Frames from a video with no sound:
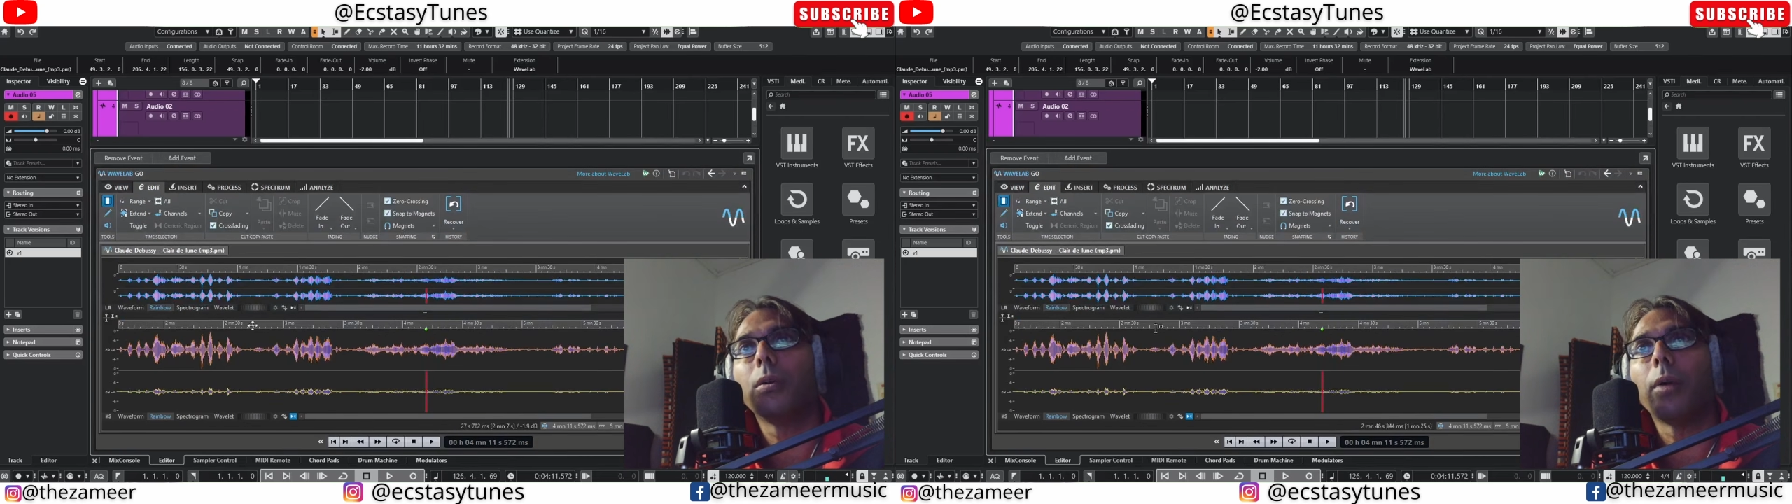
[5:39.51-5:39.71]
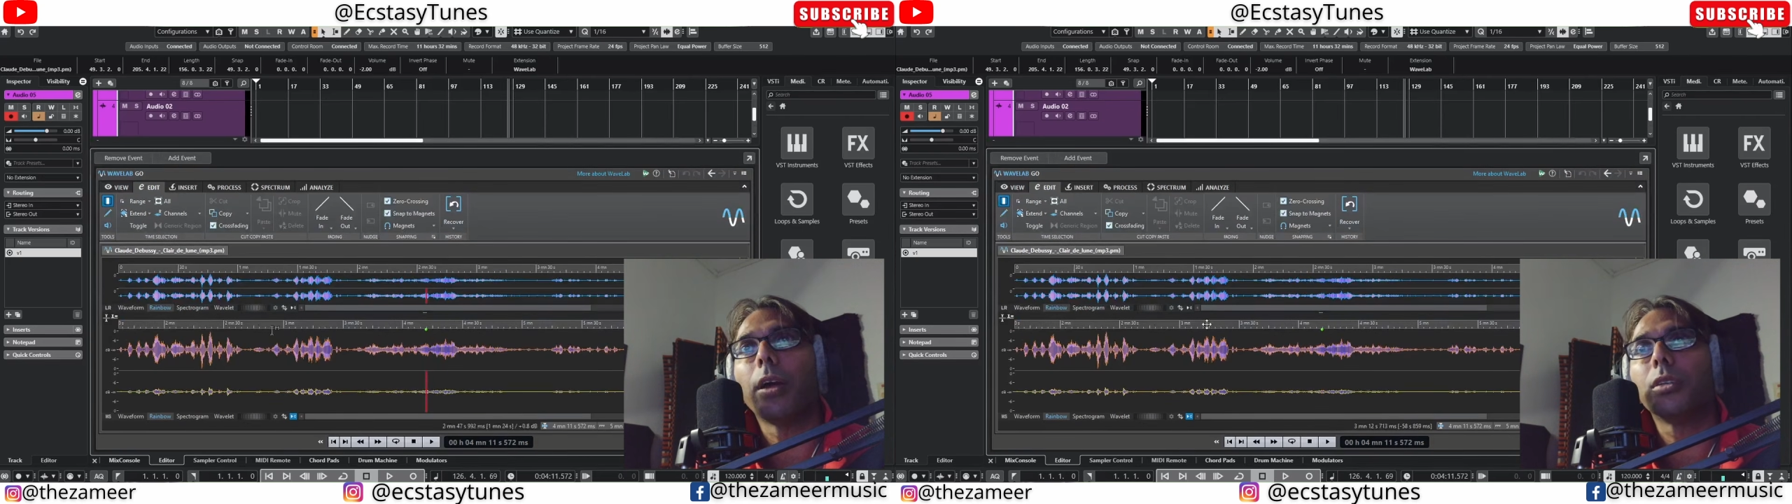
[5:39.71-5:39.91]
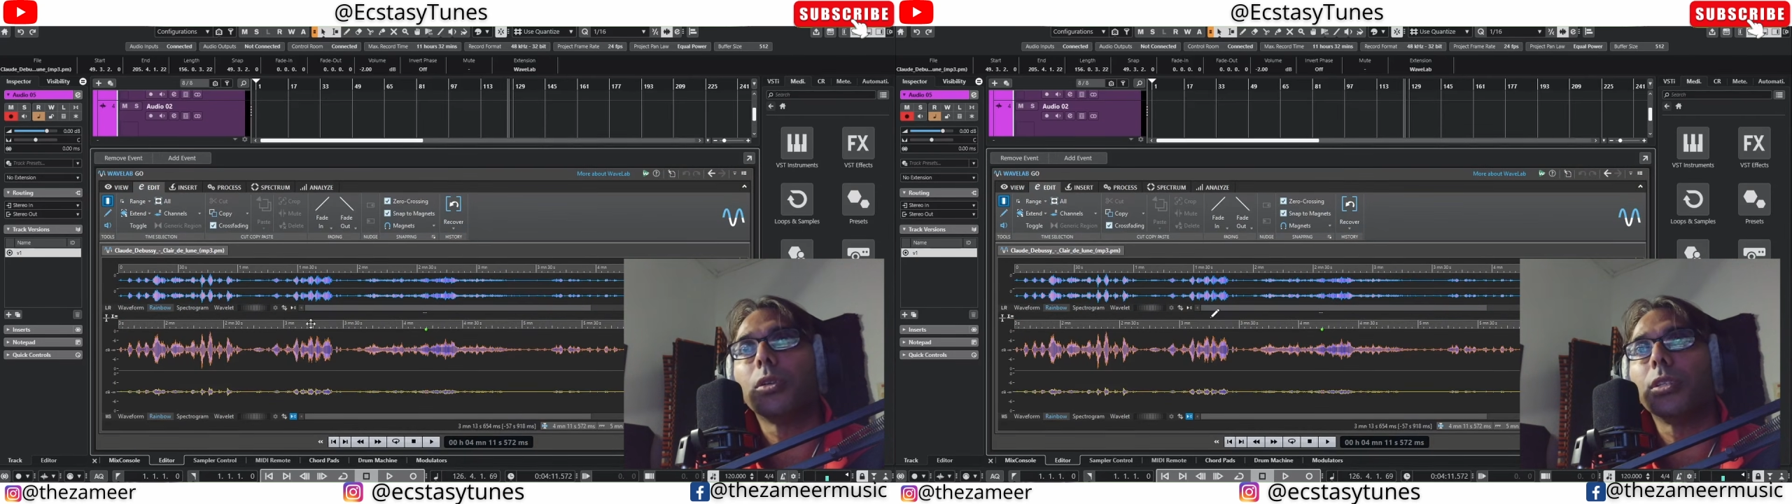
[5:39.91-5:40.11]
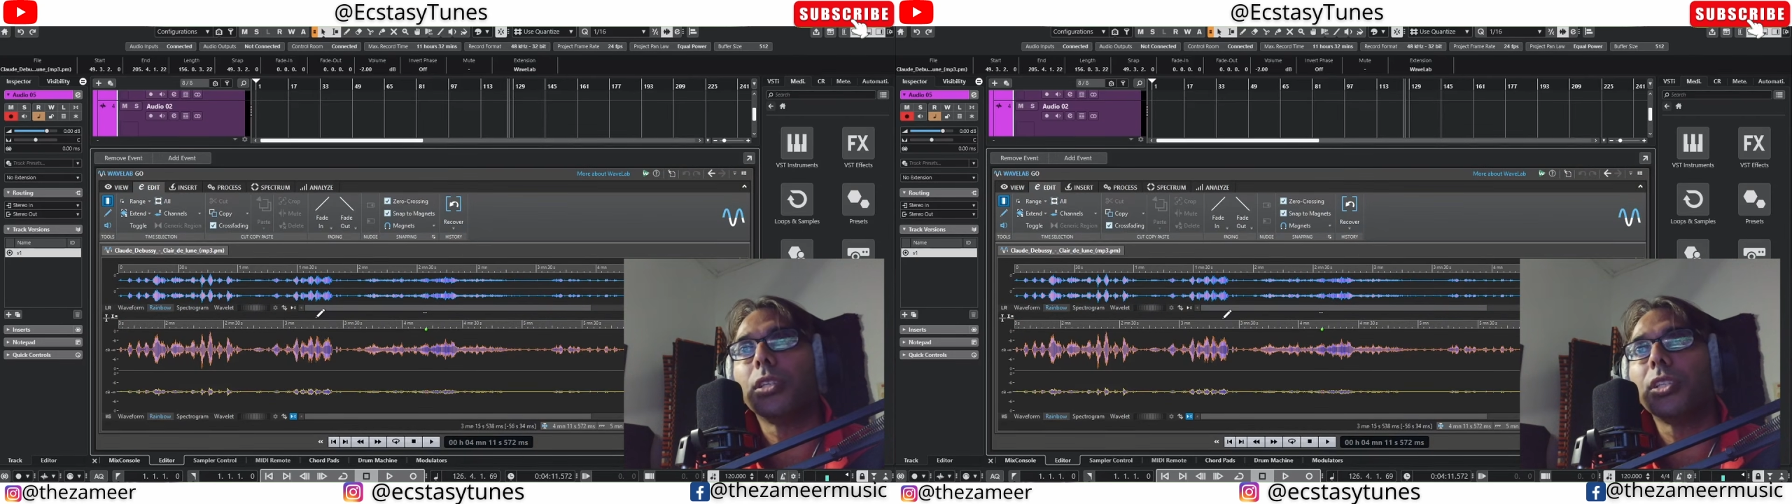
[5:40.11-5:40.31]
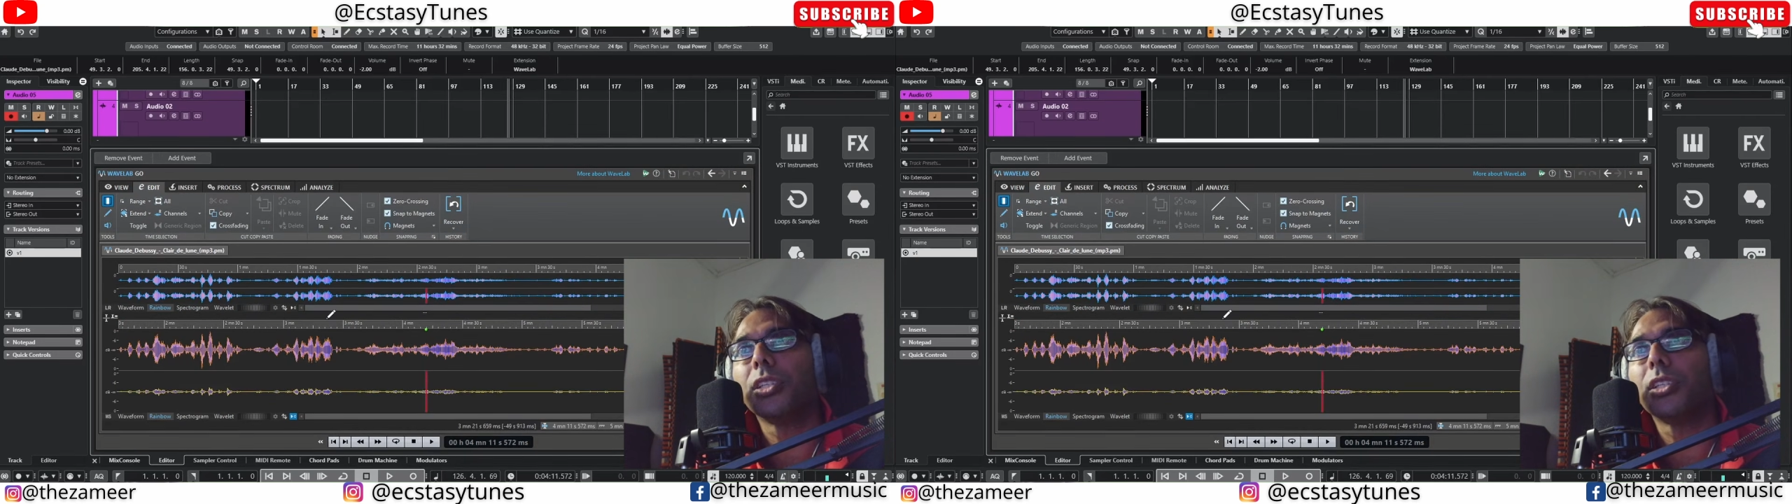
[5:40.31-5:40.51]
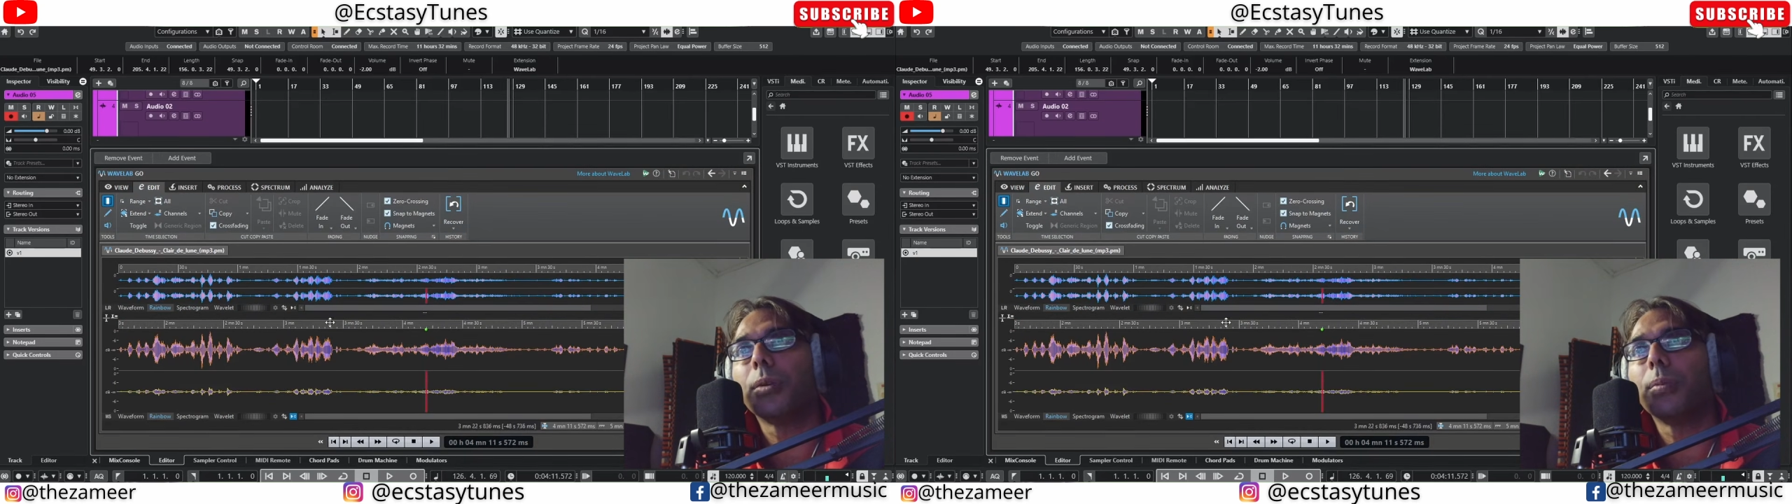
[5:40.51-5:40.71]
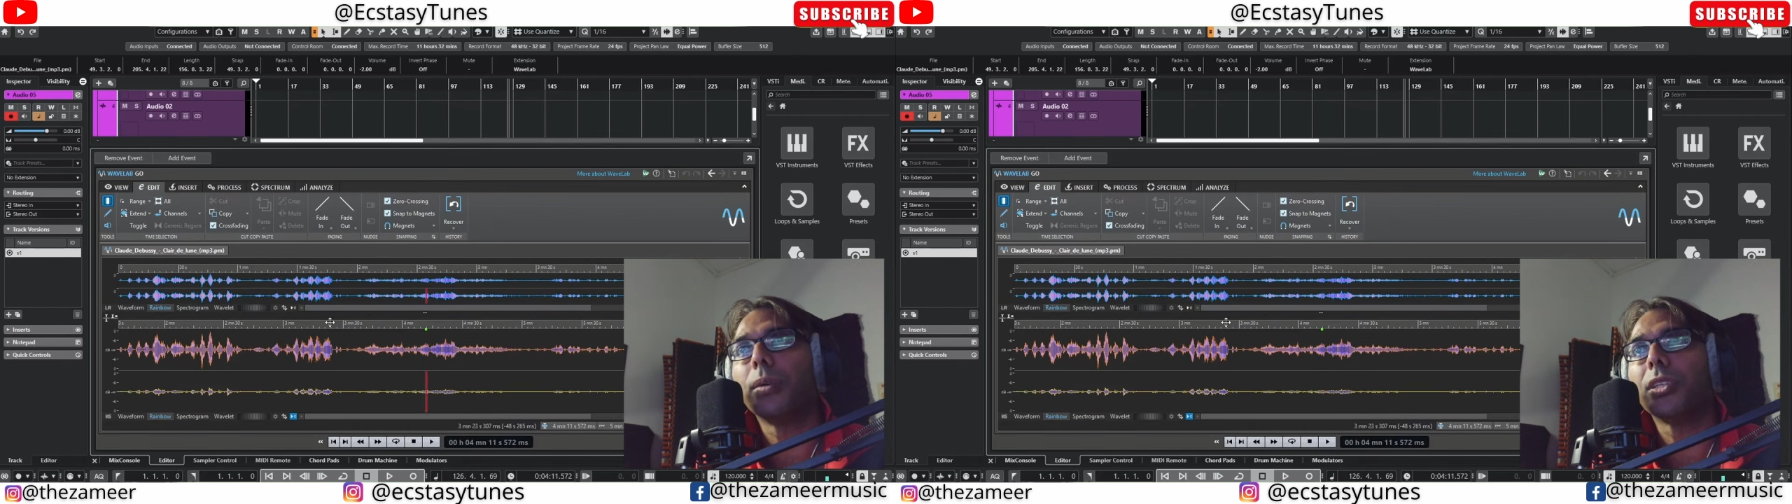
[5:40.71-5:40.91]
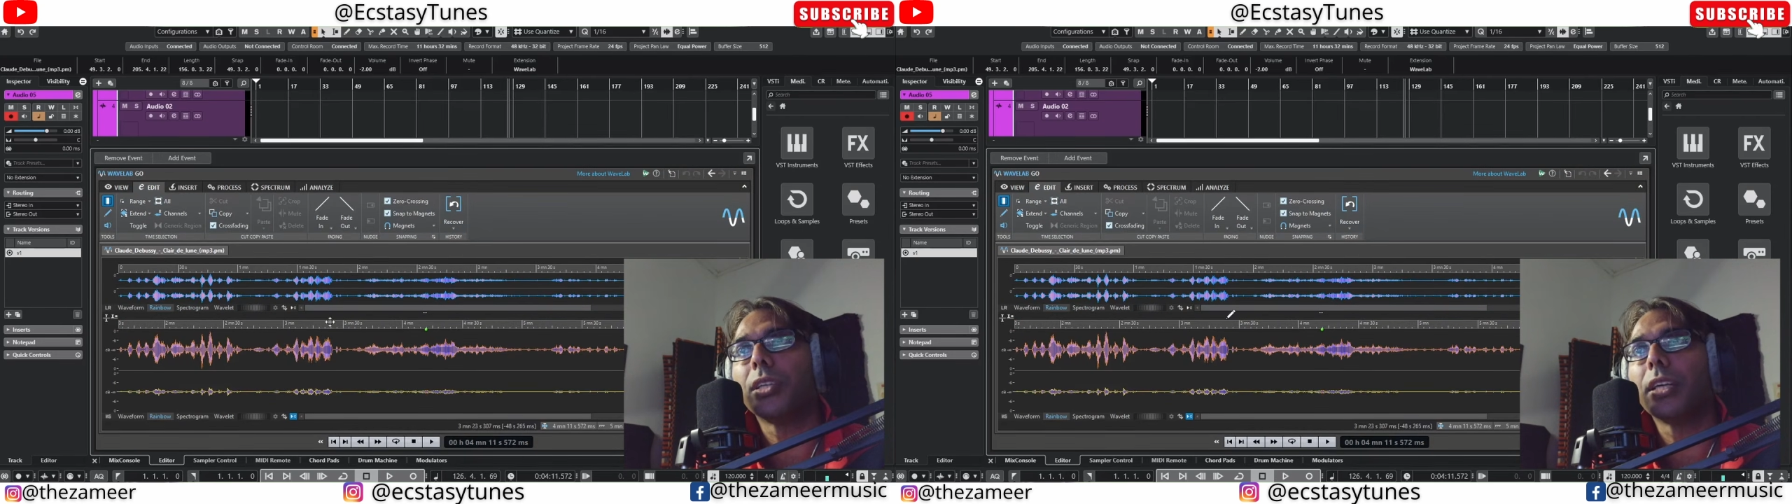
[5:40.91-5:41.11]
Right, so this is
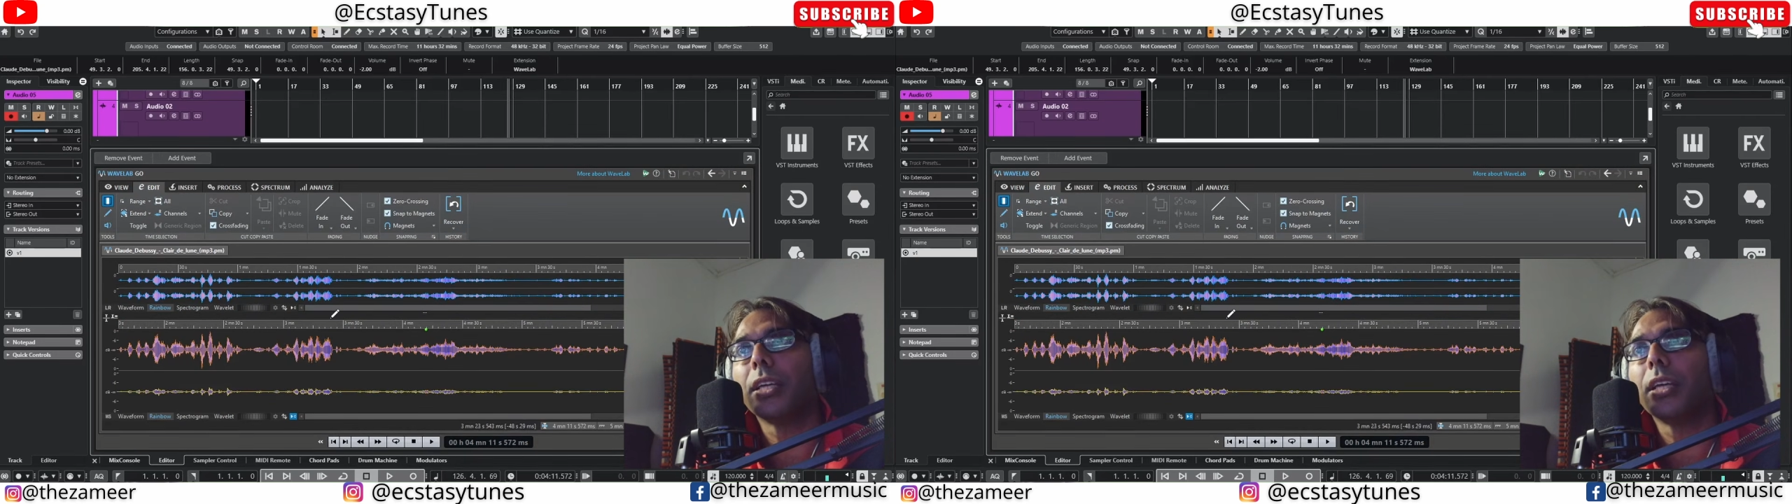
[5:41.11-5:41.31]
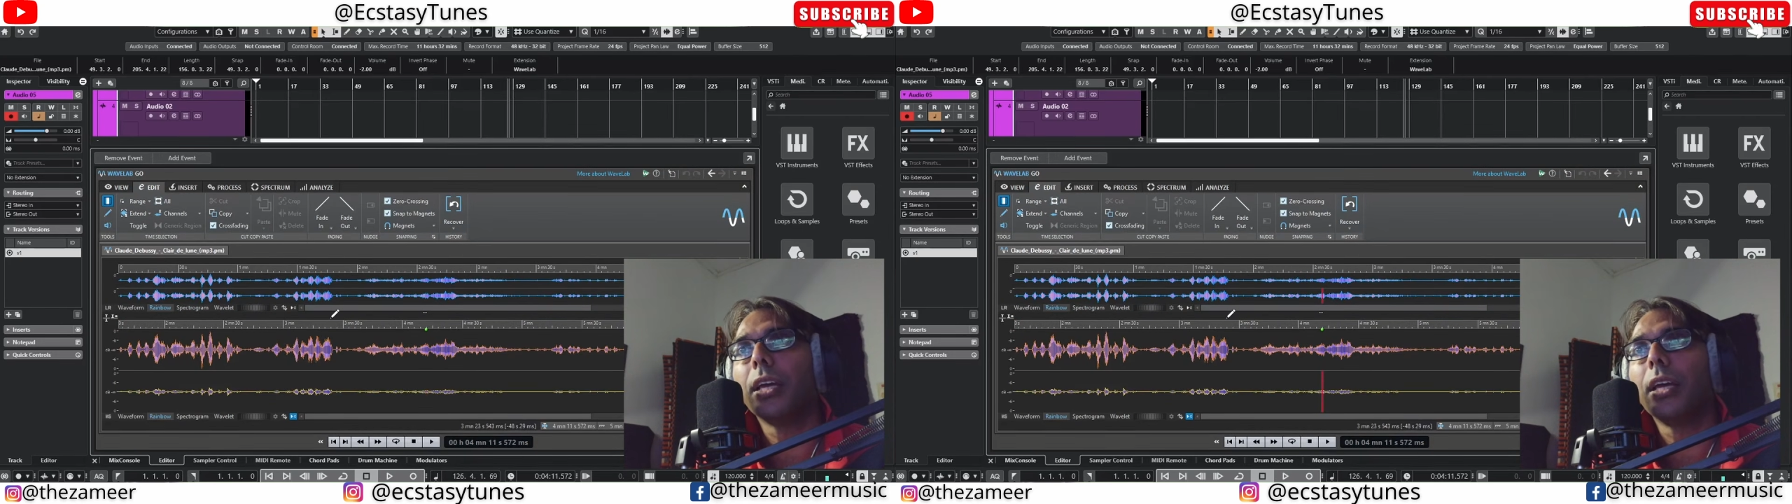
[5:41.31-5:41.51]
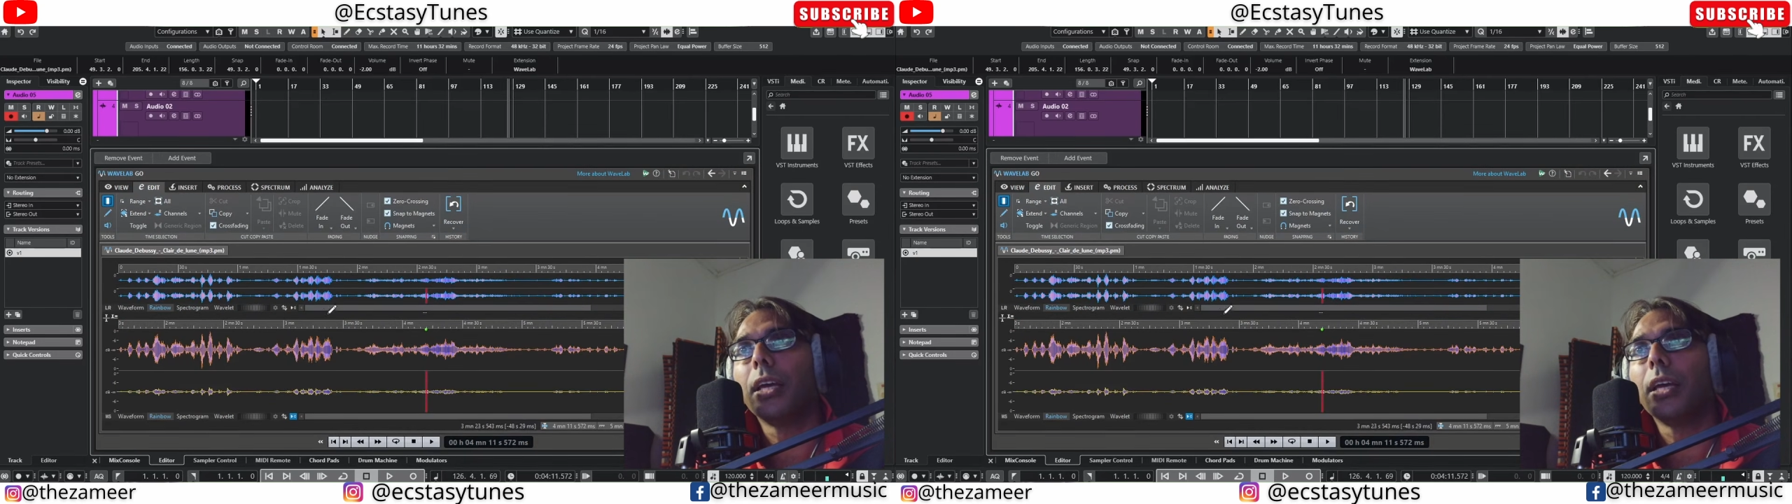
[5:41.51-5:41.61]
basically